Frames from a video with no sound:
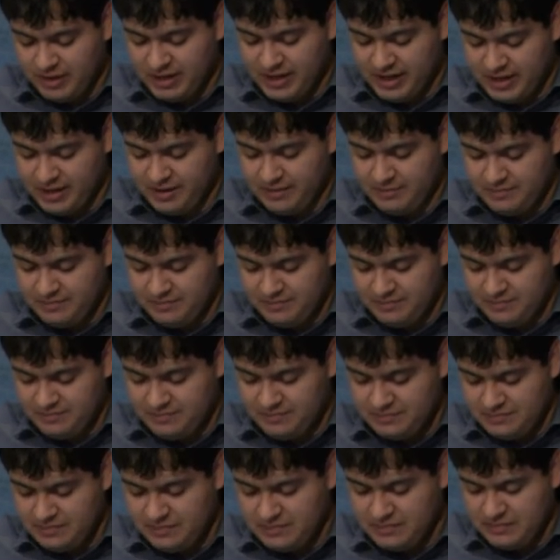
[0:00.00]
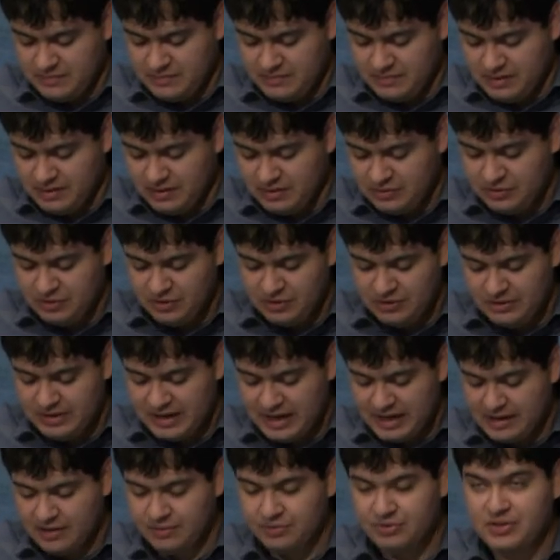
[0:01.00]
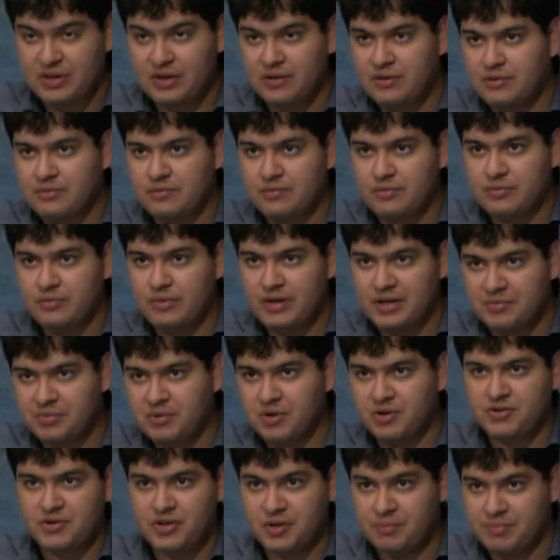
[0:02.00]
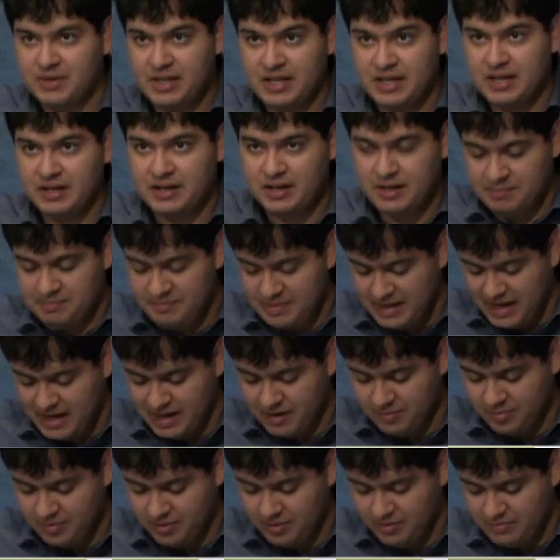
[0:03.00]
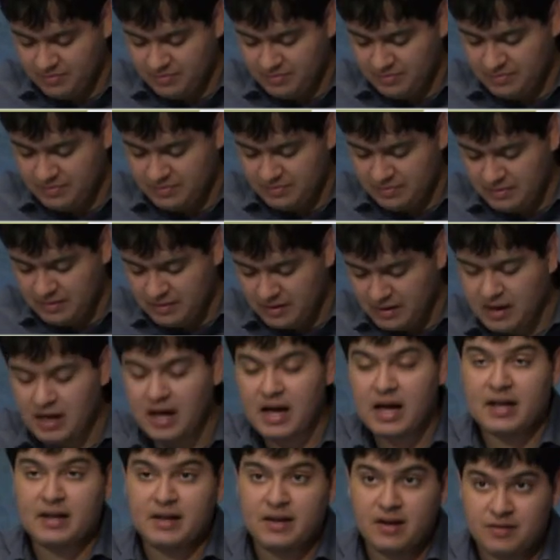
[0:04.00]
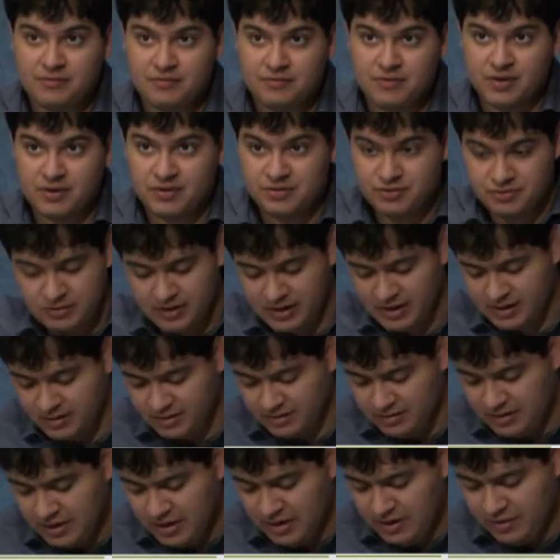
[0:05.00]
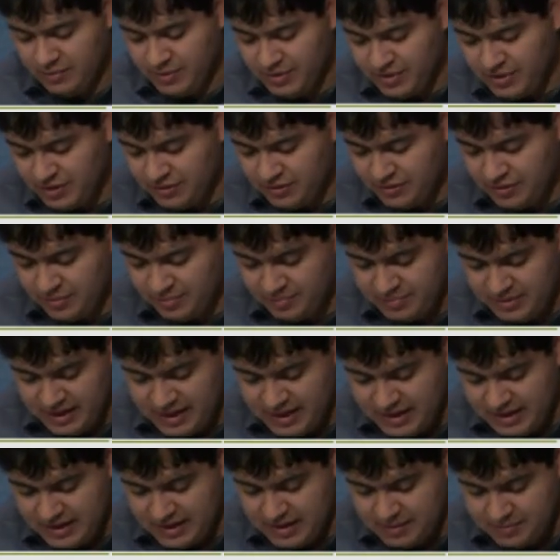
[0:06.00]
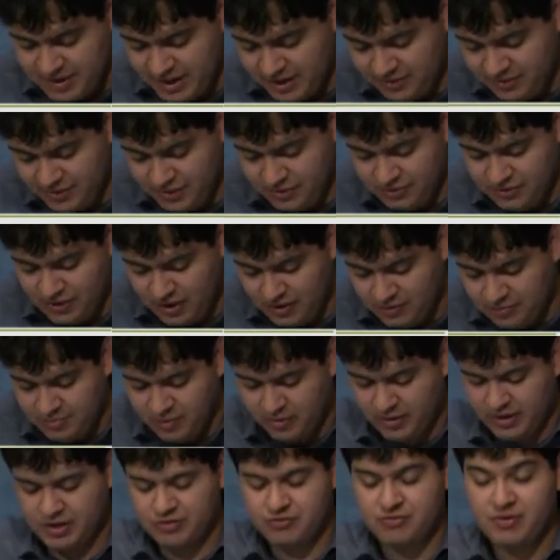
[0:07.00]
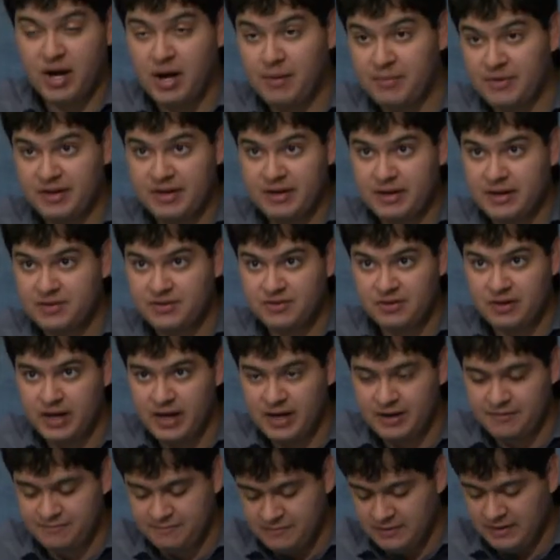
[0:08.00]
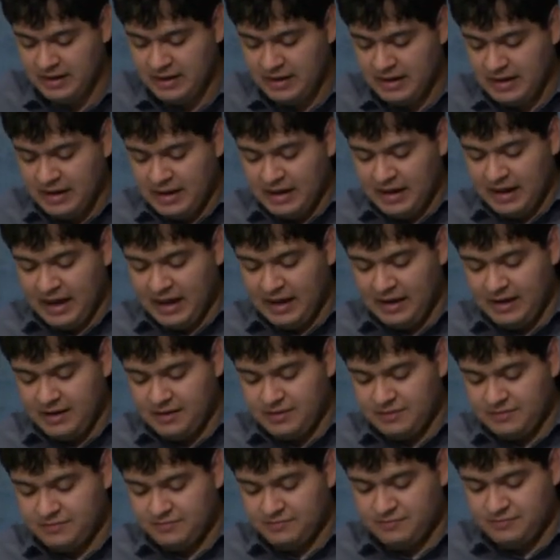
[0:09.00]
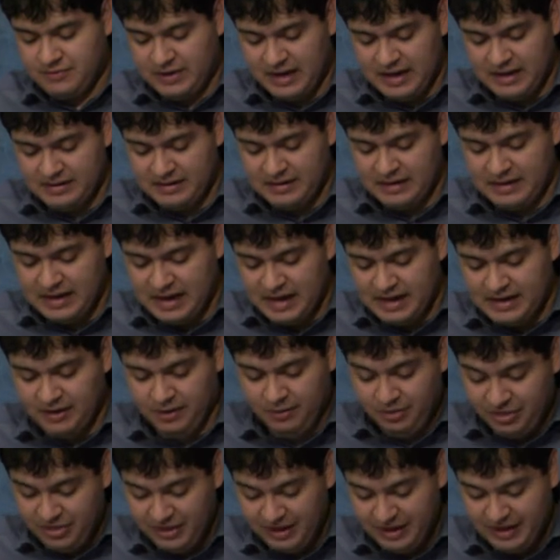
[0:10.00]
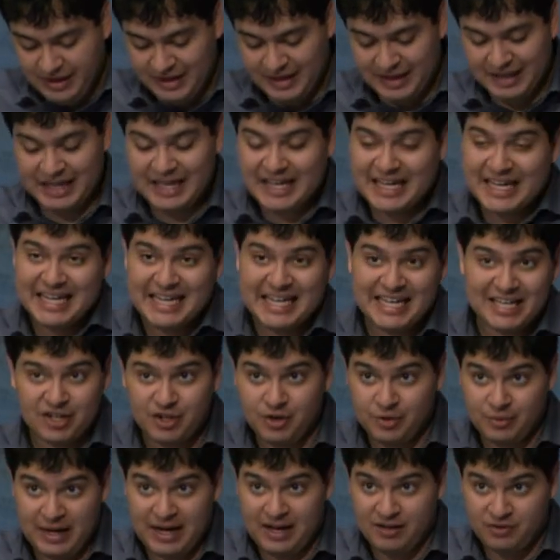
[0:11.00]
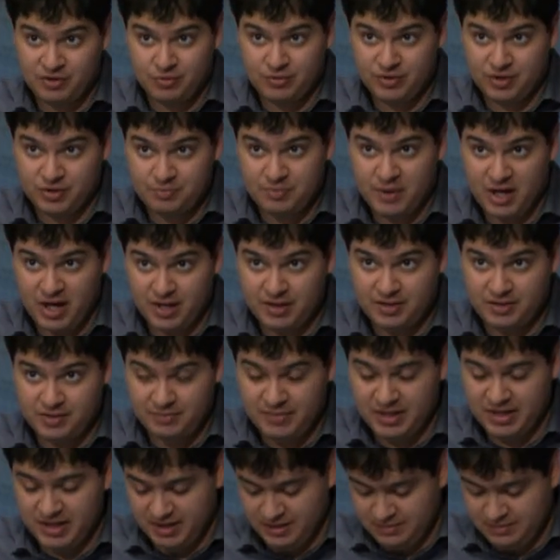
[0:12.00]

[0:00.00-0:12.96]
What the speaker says: year. It turned out that we were simply incompatible. I got frustrated with his complaining about the sophomoric drama in his life, and frankly, I don't think he knew how to respond to me.